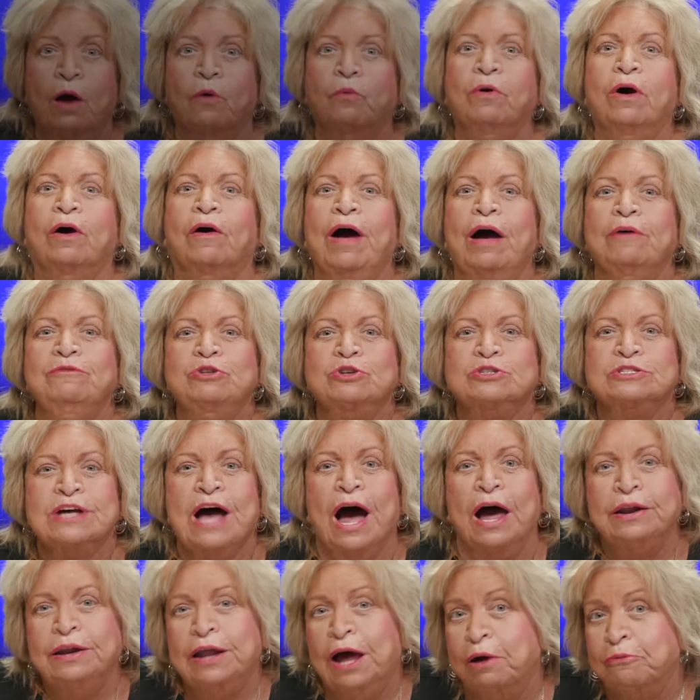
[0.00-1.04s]
Well, have you
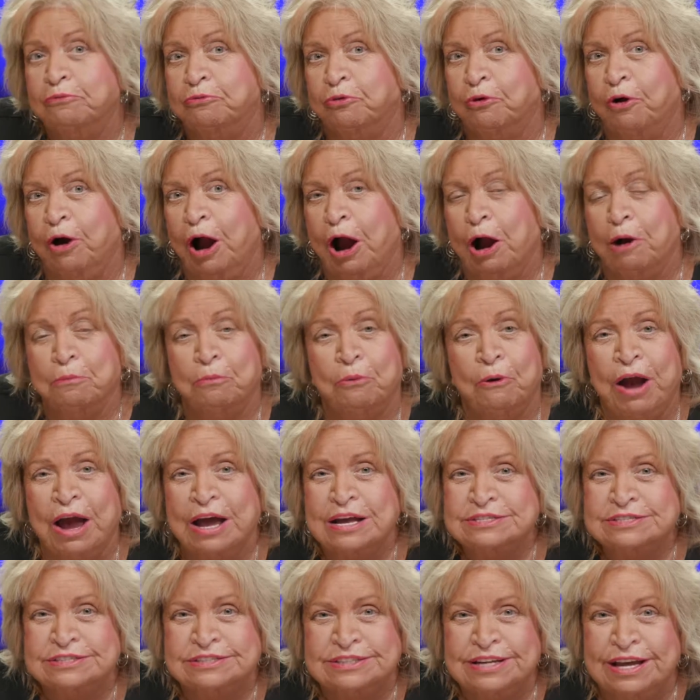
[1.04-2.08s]
signed up for our
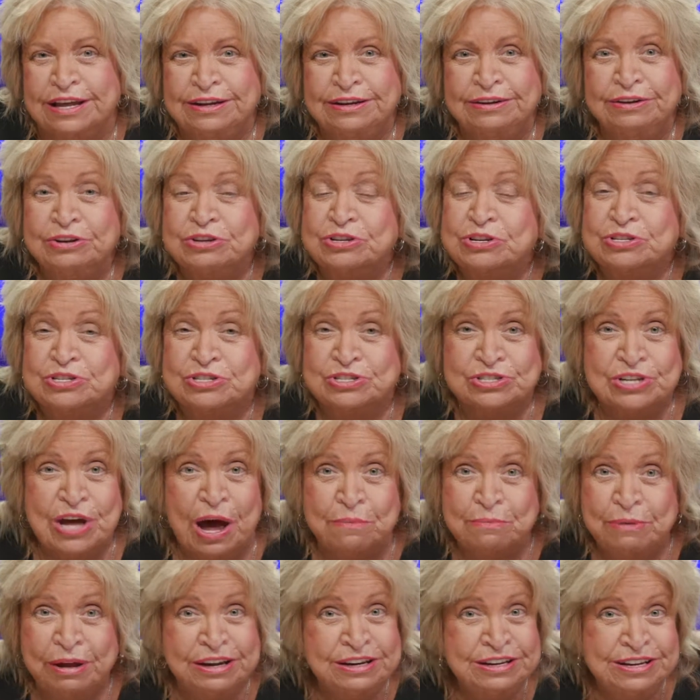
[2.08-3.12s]
Branson
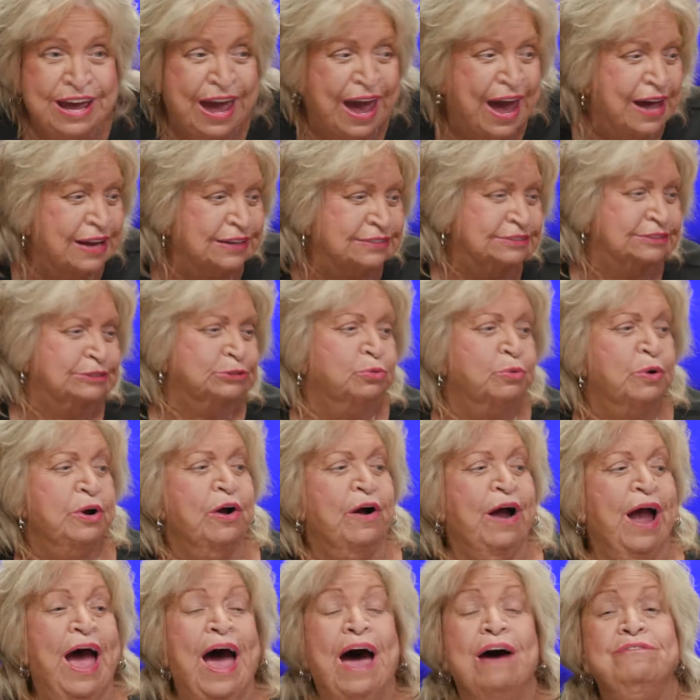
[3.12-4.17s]
Summit yet?
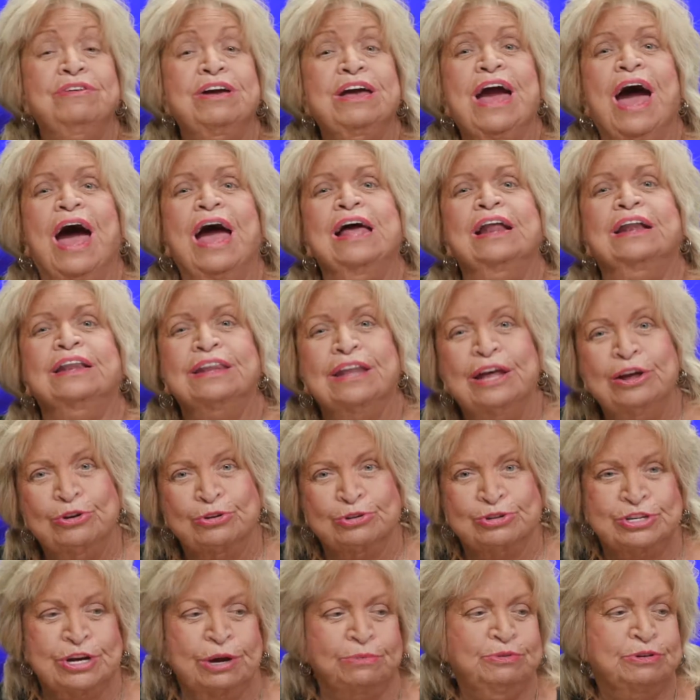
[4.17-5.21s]
We're having a
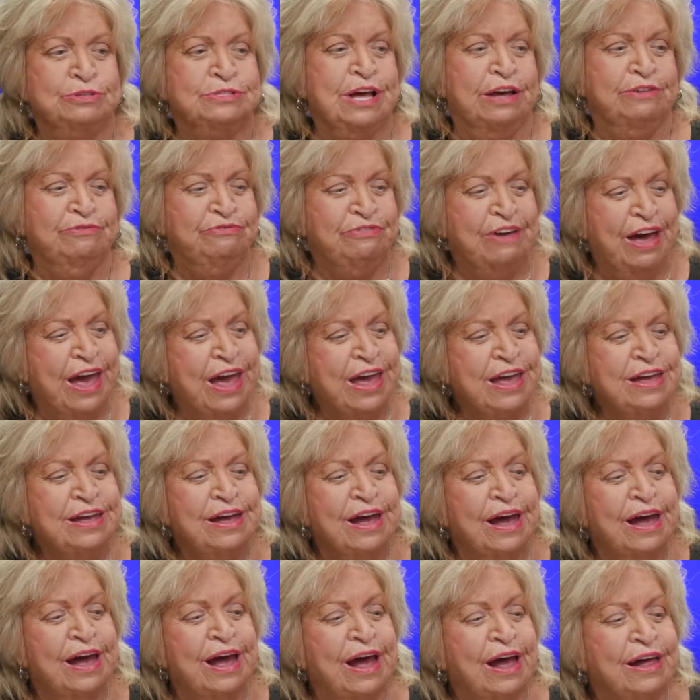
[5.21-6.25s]
leadership. You say, Faye,
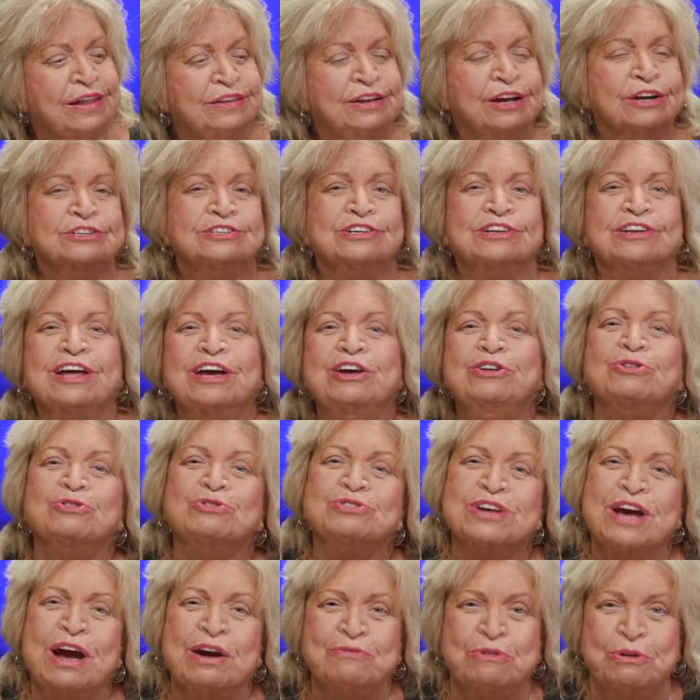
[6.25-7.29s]
there's
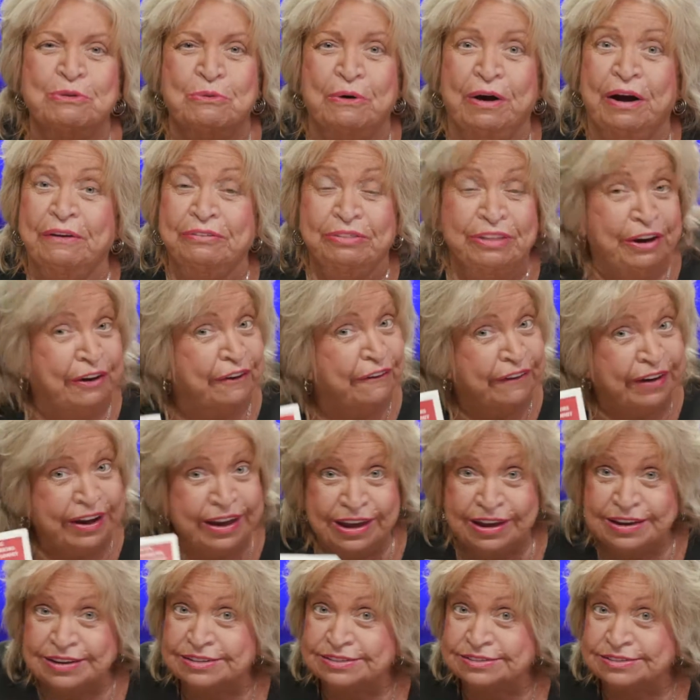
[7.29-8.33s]
leaders everywhere. There
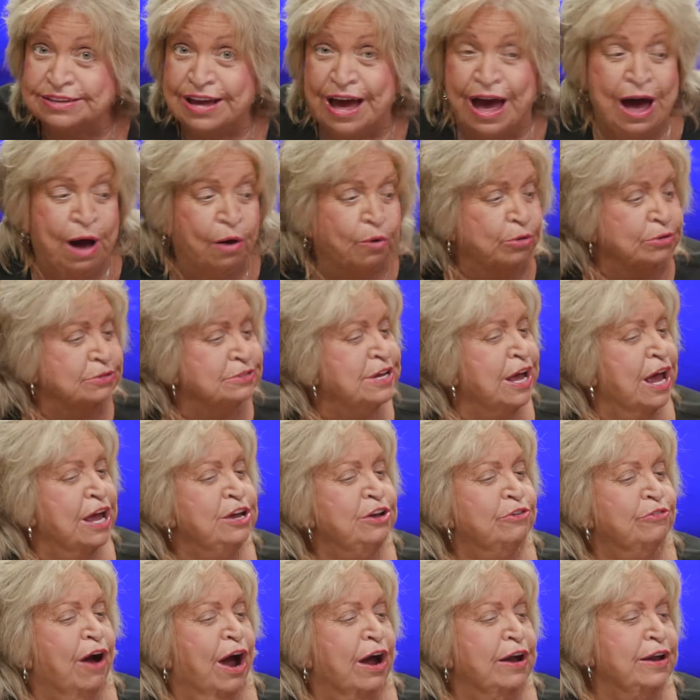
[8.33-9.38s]
is. I will tell
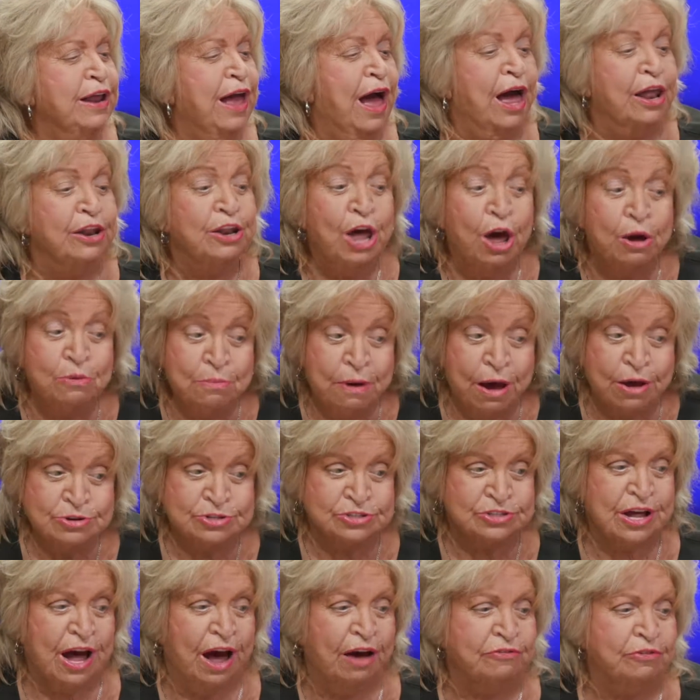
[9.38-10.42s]
you right now, I know
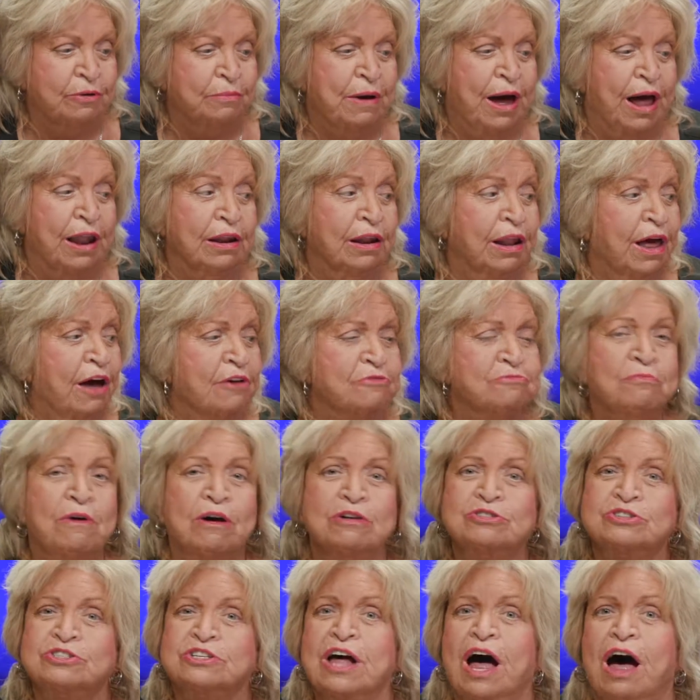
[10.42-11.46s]
most of them. I love
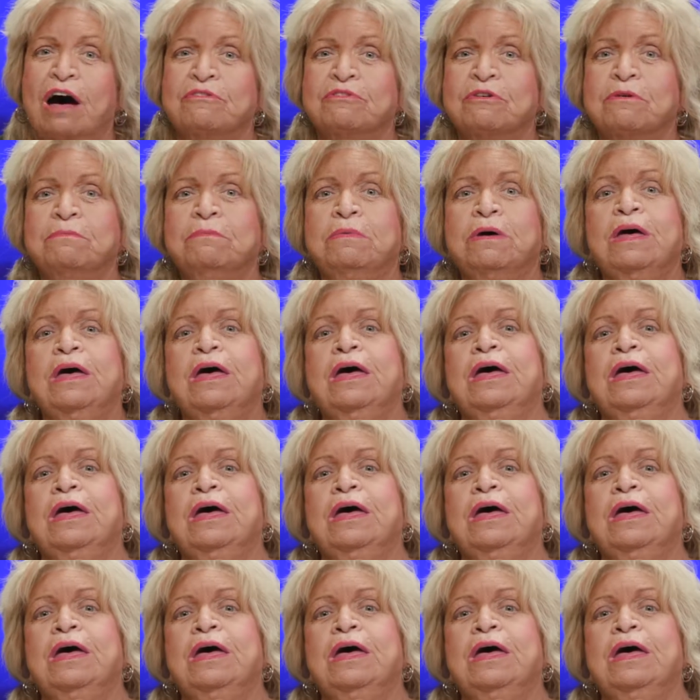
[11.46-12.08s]
most of them.